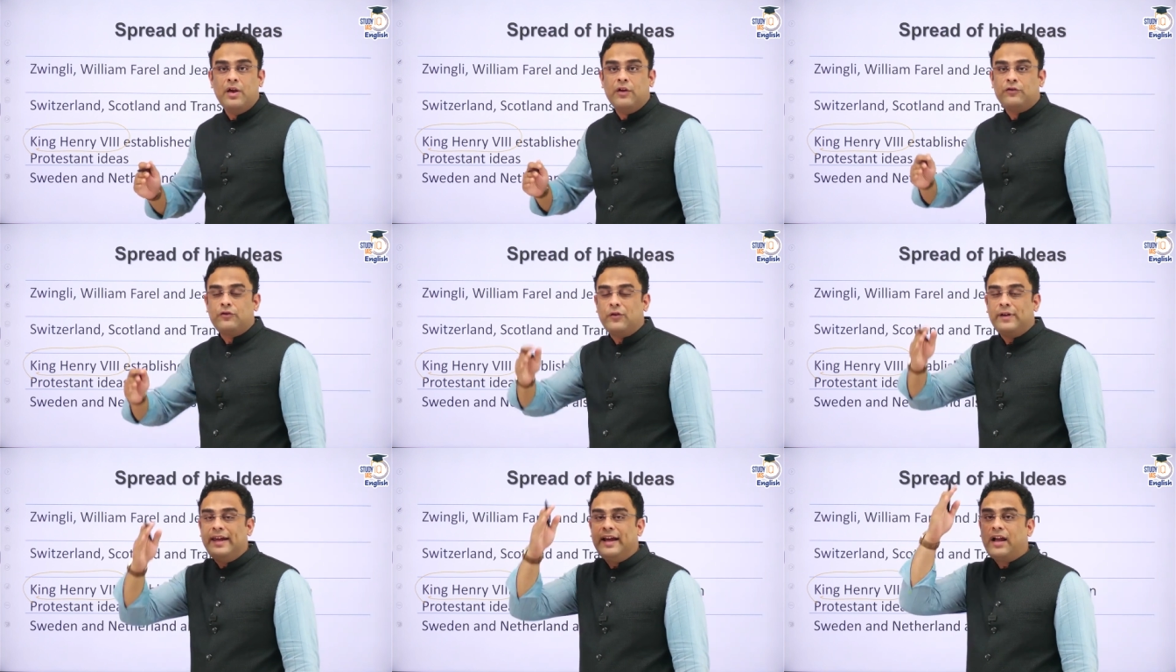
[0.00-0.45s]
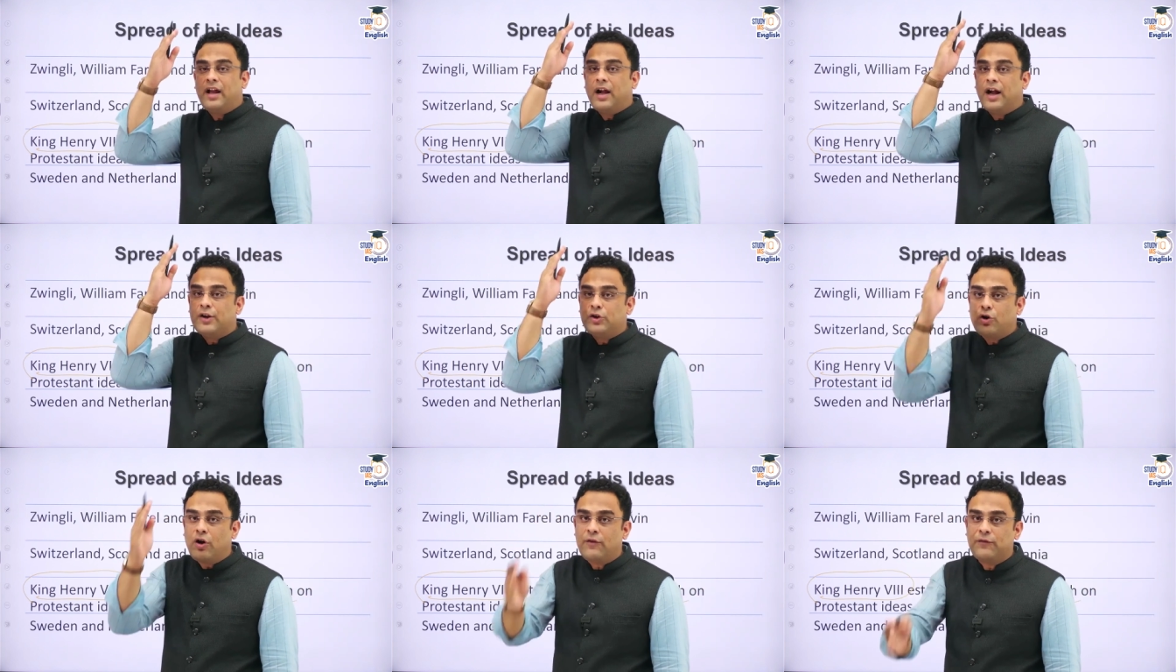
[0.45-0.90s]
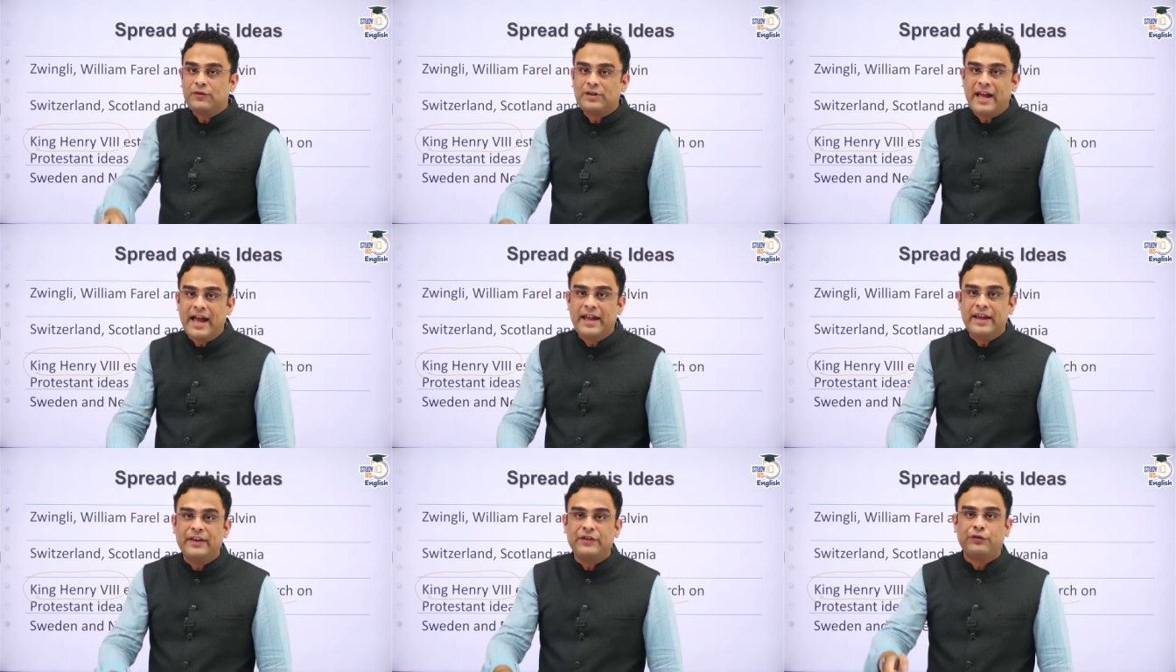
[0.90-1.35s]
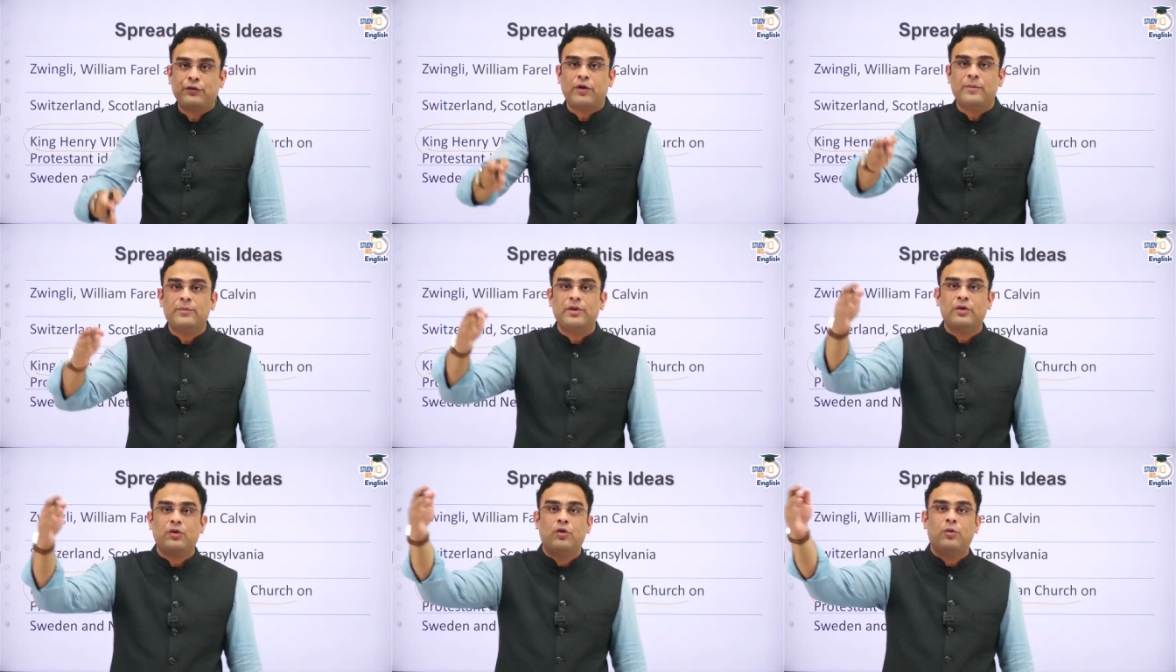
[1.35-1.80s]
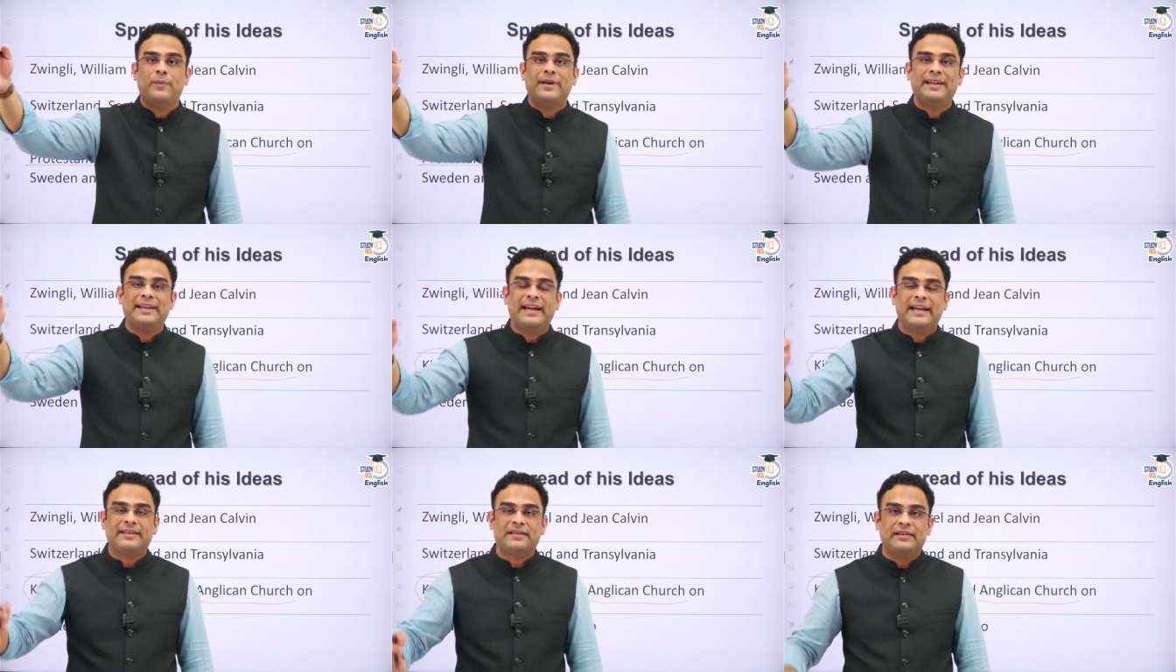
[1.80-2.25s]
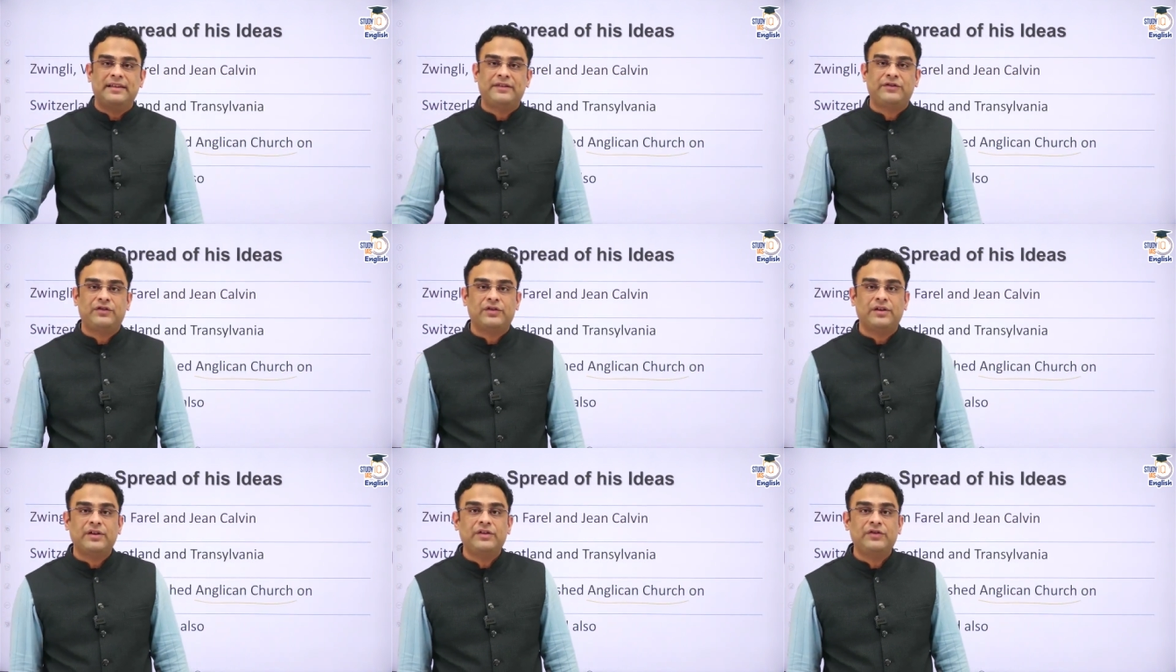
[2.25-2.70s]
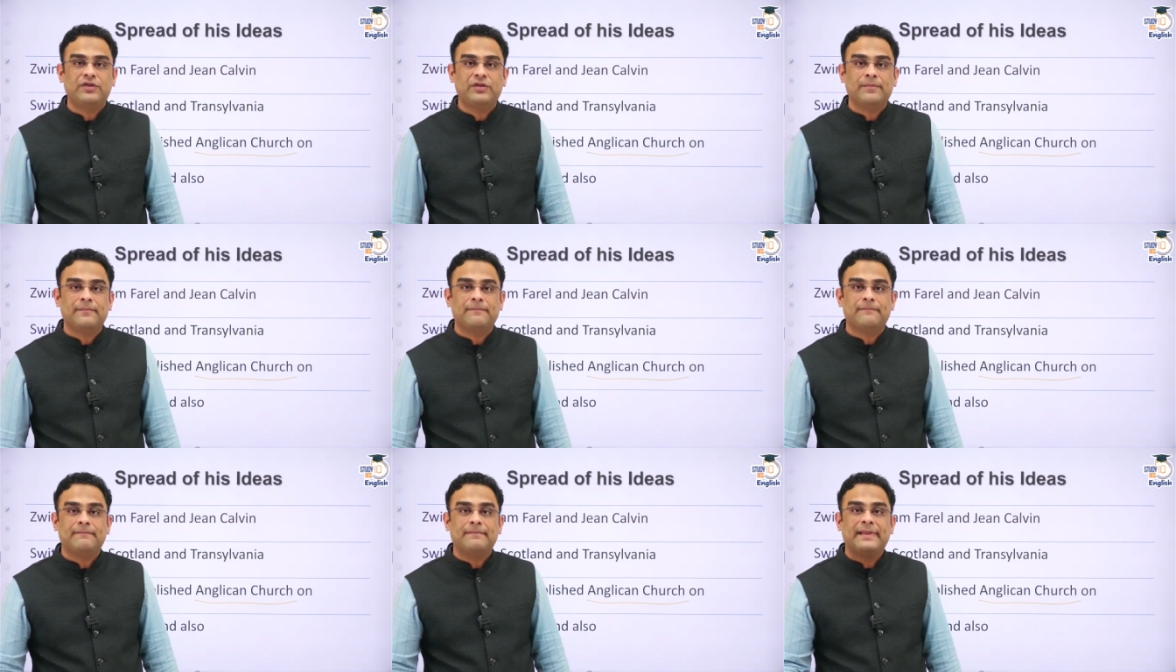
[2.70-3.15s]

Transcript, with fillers: So he cut off ties from the Roman Catholic Church